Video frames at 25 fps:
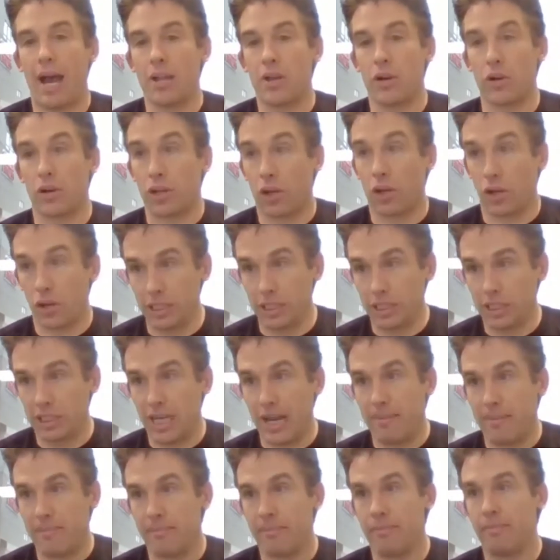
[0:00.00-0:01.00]
your current
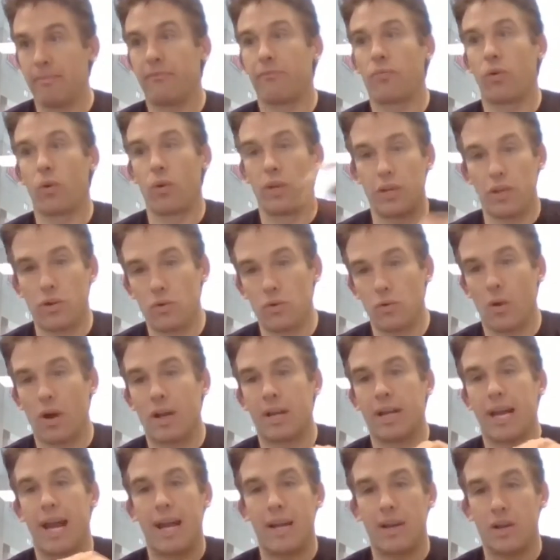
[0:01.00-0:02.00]
gem for the new
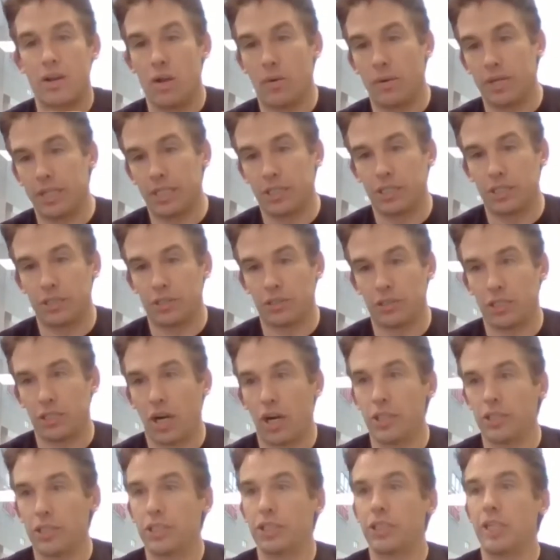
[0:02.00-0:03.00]
one at no additional
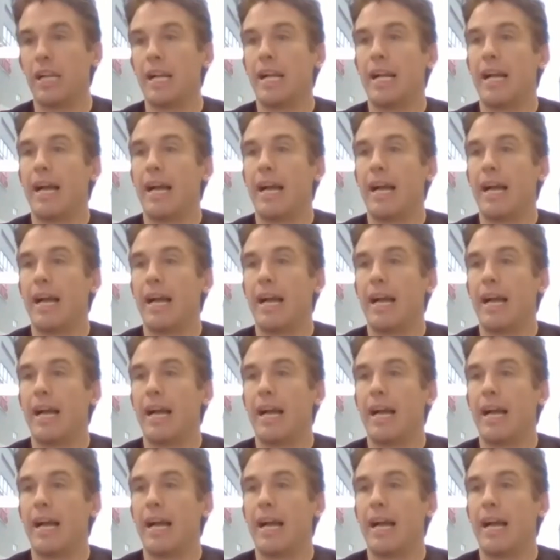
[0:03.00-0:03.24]
charge.